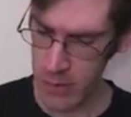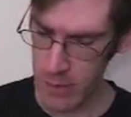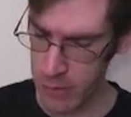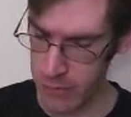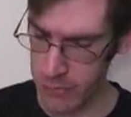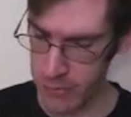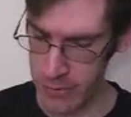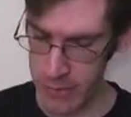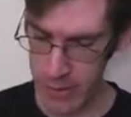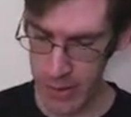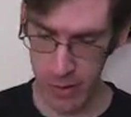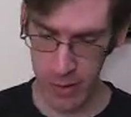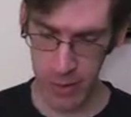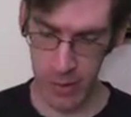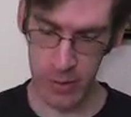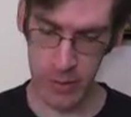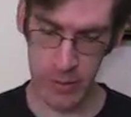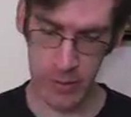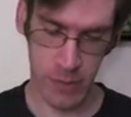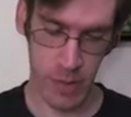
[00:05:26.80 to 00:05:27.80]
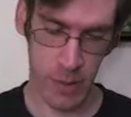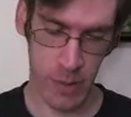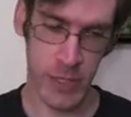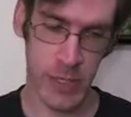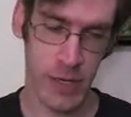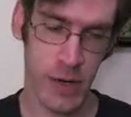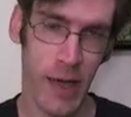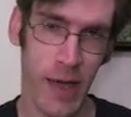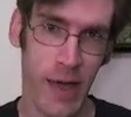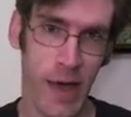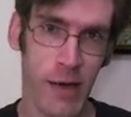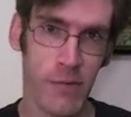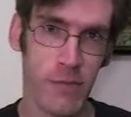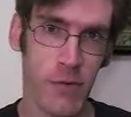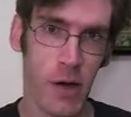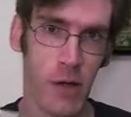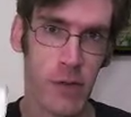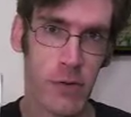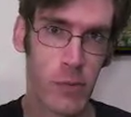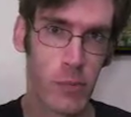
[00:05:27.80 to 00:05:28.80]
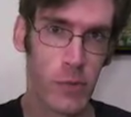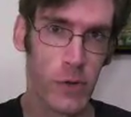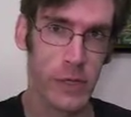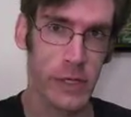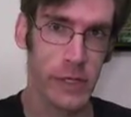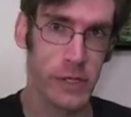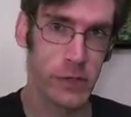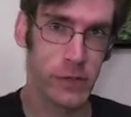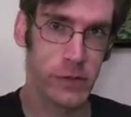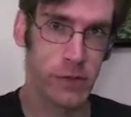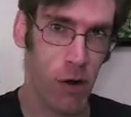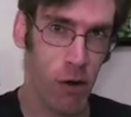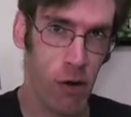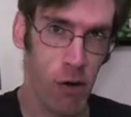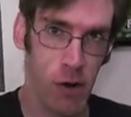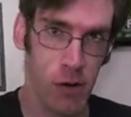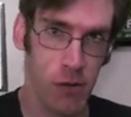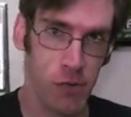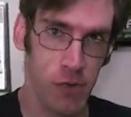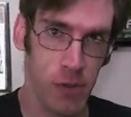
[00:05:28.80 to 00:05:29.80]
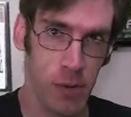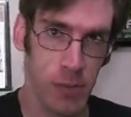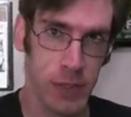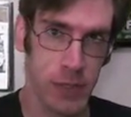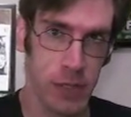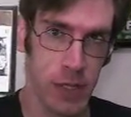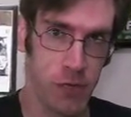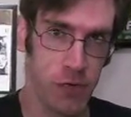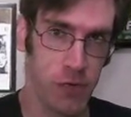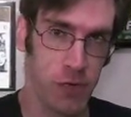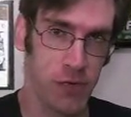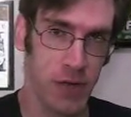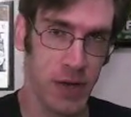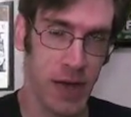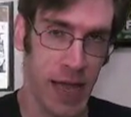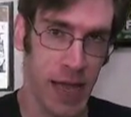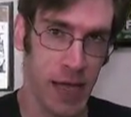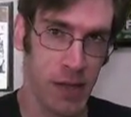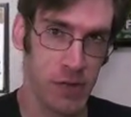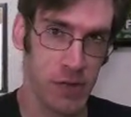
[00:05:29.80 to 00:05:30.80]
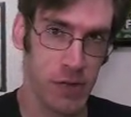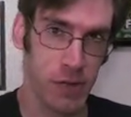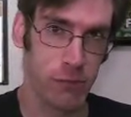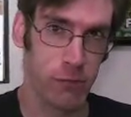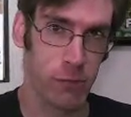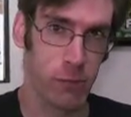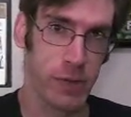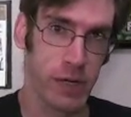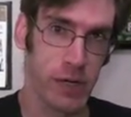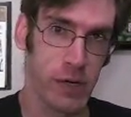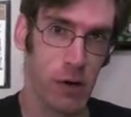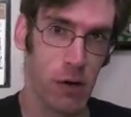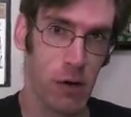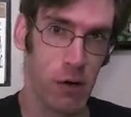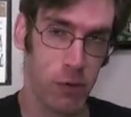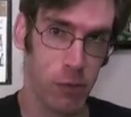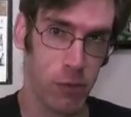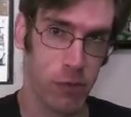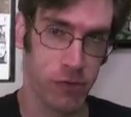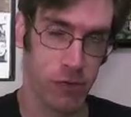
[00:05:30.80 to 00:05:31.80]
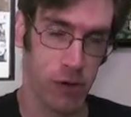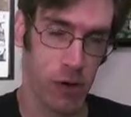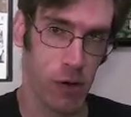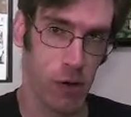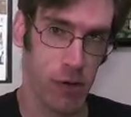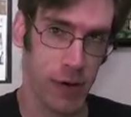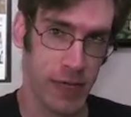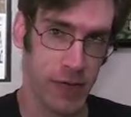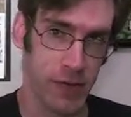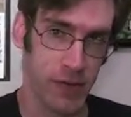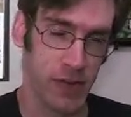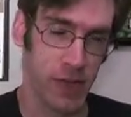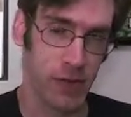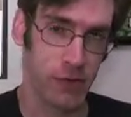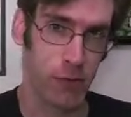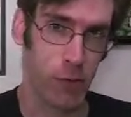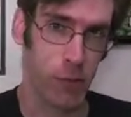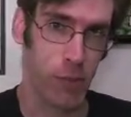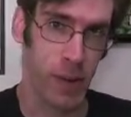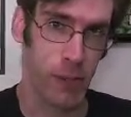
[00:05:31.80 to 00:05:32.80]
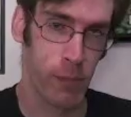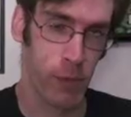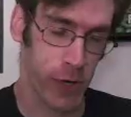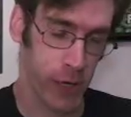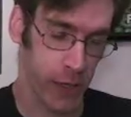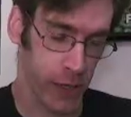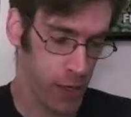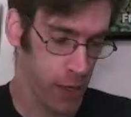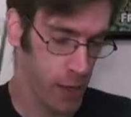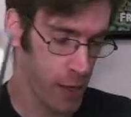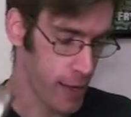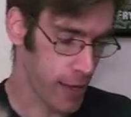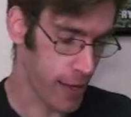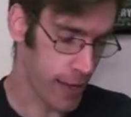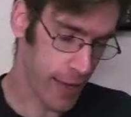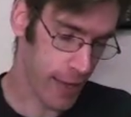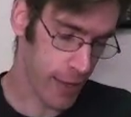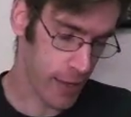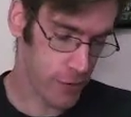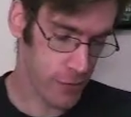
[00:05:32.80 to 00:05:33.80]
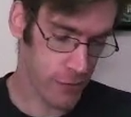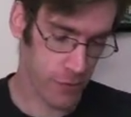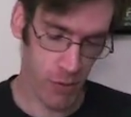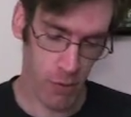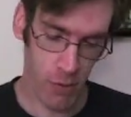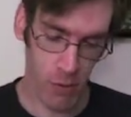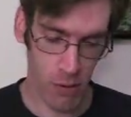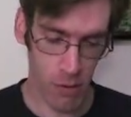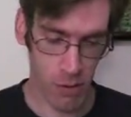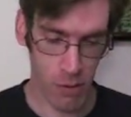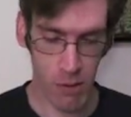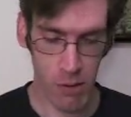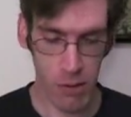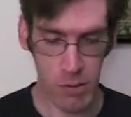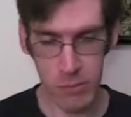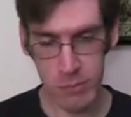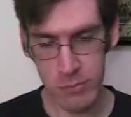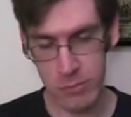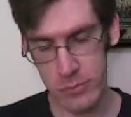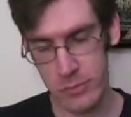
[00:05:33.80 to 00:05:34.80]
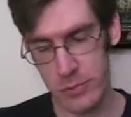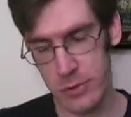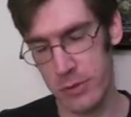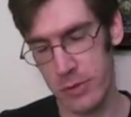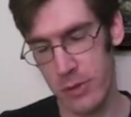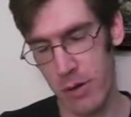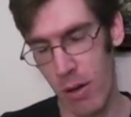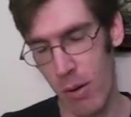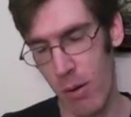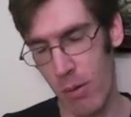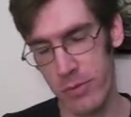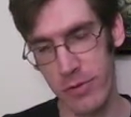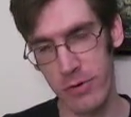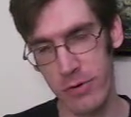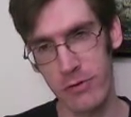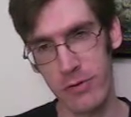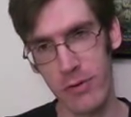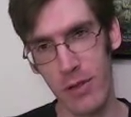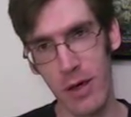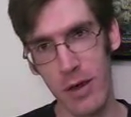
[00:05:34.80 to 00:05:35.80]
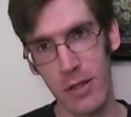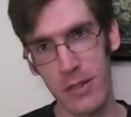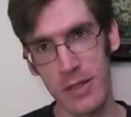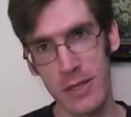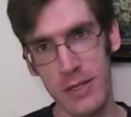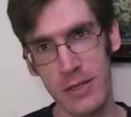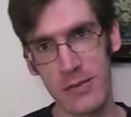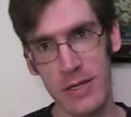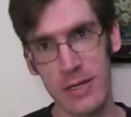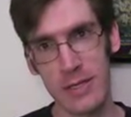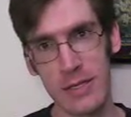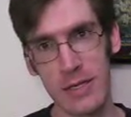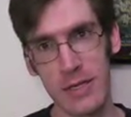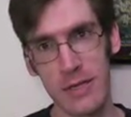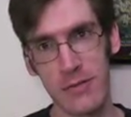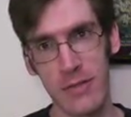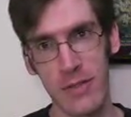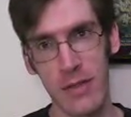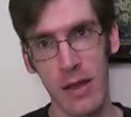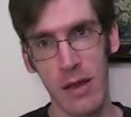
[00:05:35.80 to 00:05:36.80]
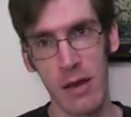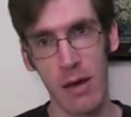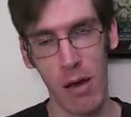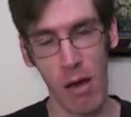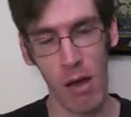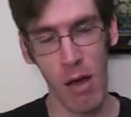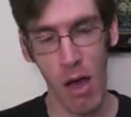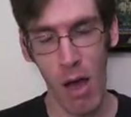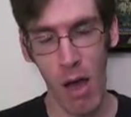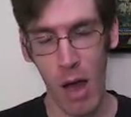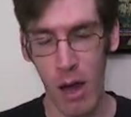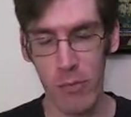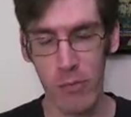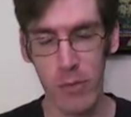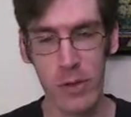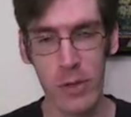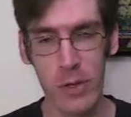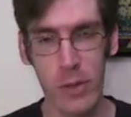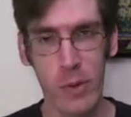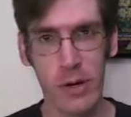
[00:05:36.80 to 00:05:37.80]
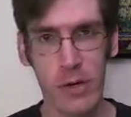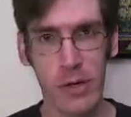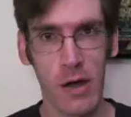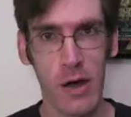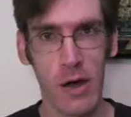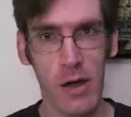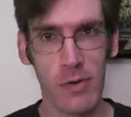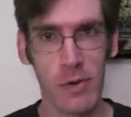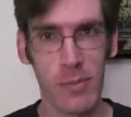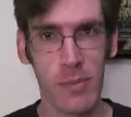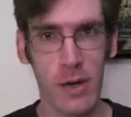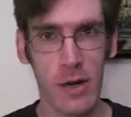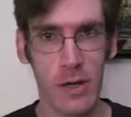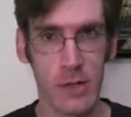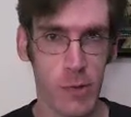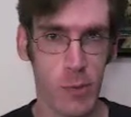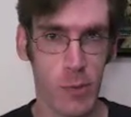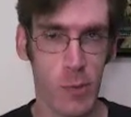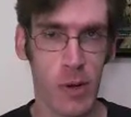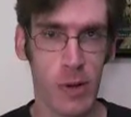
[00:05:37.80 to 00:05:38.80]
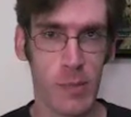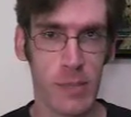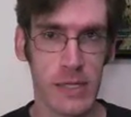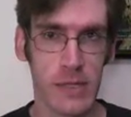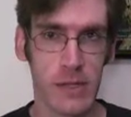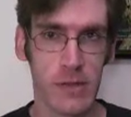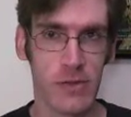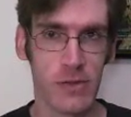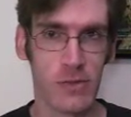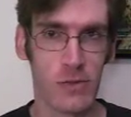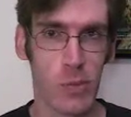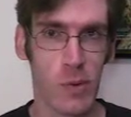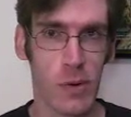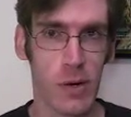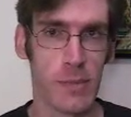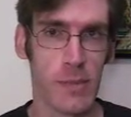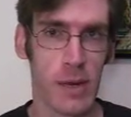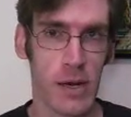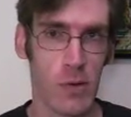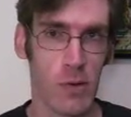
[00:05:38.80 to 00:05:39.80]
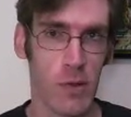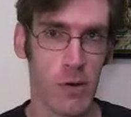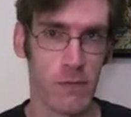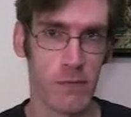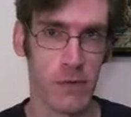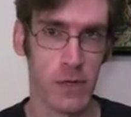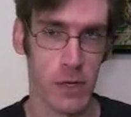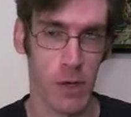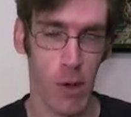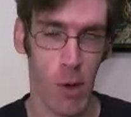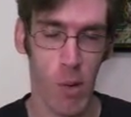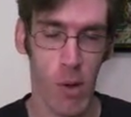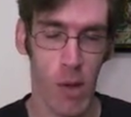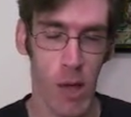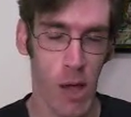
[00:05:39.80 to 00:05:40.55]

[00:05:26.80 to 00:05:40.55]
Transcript: So yeah, and I mean, I have other really good cards. I mean, this is an Ancestral Recall. It was called Ancestral Memory. And, there's a lot of things like this that I really want to cover, but I don't want to make this a 20-minute long video.